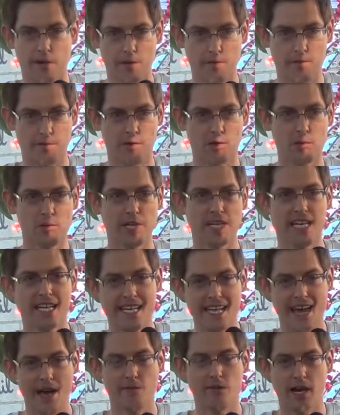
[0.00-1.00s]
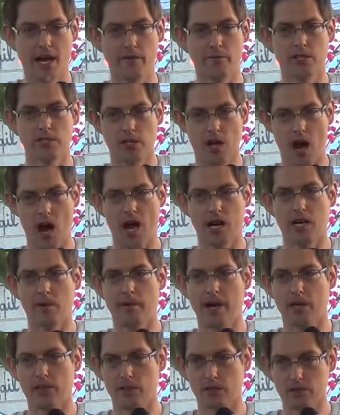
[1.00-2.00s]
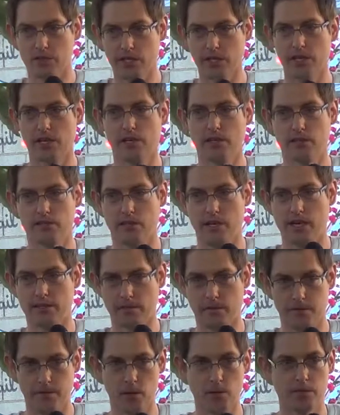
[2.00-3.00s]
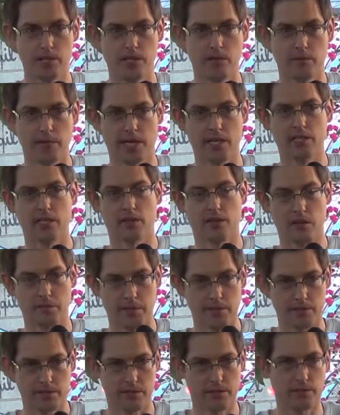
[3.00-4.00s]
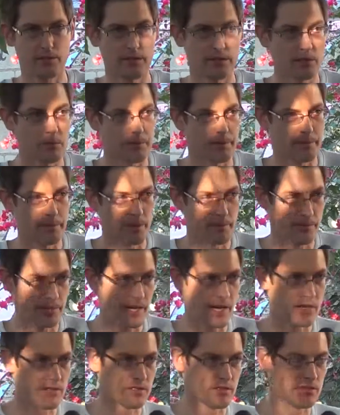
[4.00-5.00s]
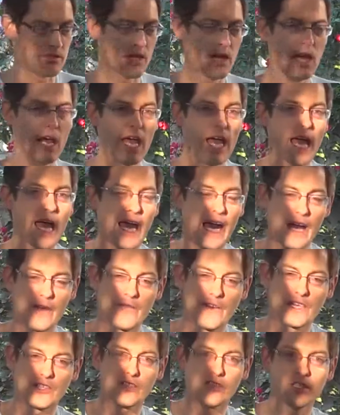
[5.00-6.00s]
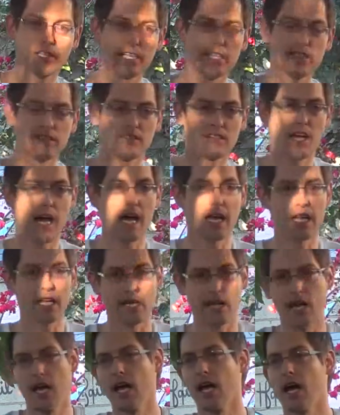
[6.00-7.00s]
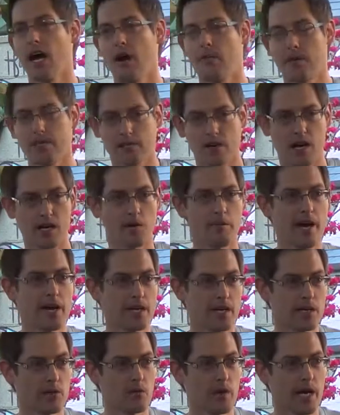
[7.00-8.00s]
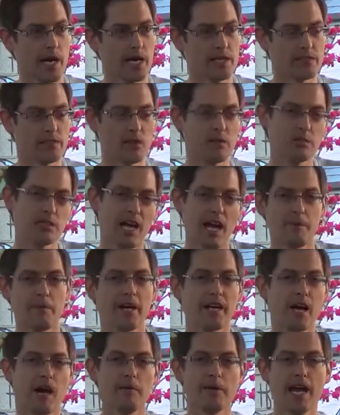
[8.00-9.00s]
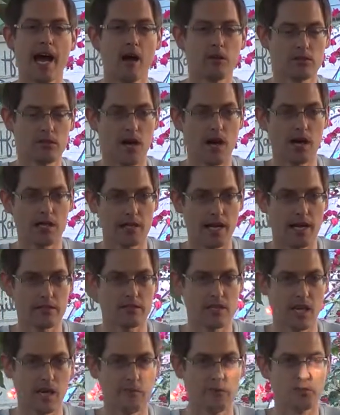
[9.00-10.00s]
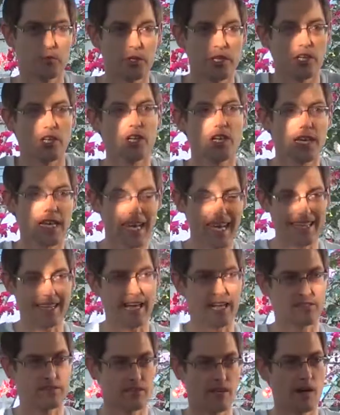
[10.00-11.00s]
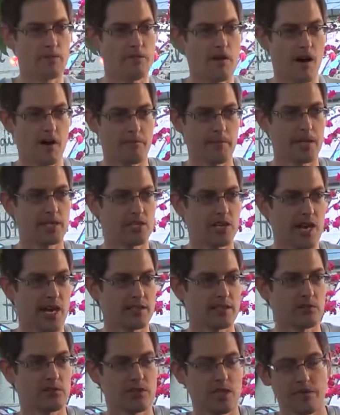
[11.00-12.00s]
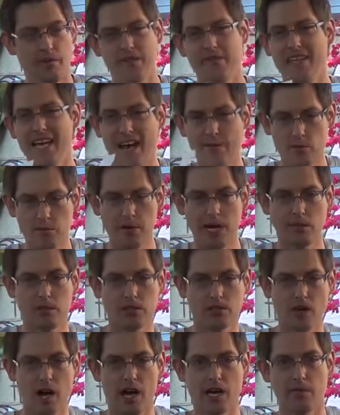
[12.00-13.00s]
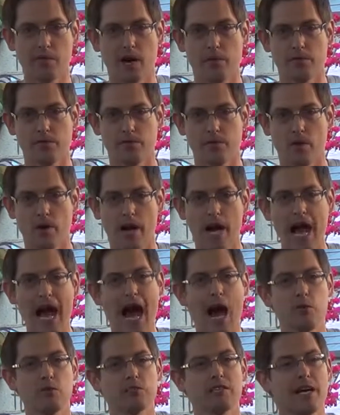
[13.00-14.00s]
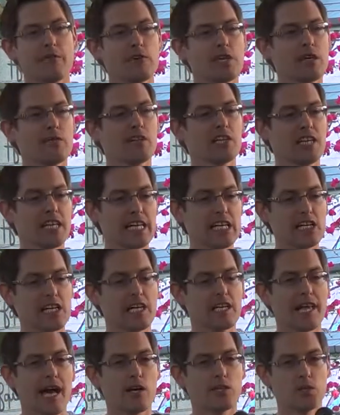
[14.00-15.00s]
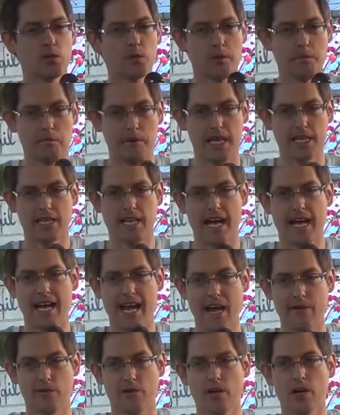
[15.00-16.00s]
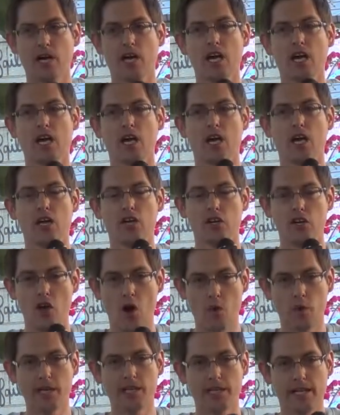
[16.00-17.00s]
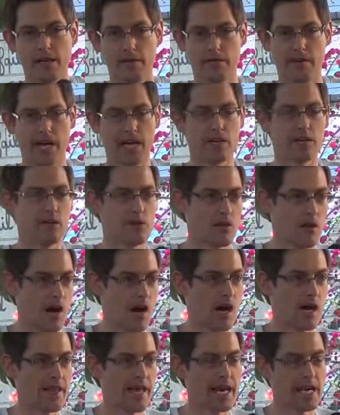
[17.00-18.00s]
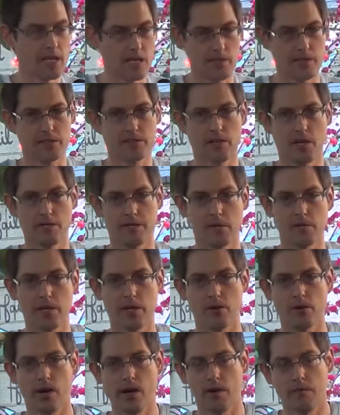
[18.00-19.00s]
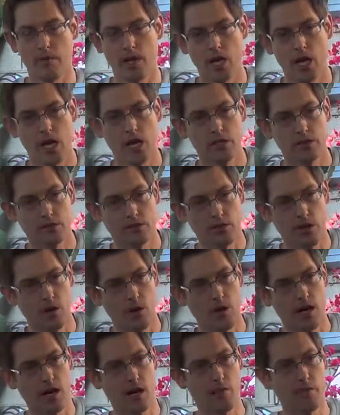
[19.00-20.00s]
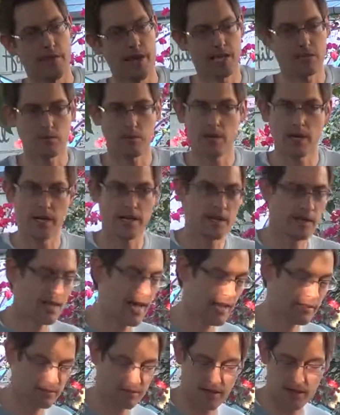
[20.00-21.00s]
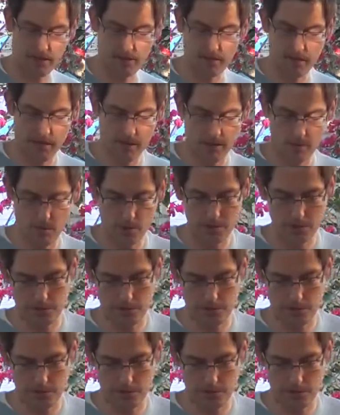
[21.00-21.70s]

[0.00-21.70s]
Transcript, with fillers: very firmly to never ever talk about those years as a fugitive because there could be serious legal repercussions. And I eventually decided I'm going to talk about it anyway. And so it was kind of my coming out talk last time. It was really good to get that stuff off my chest. It was stuff I've never been able to talk about before. I was never even legally allowed to admit that I'd ever knowingly evaded the law. That in and of itself can be a crime. So um, that's what last time um,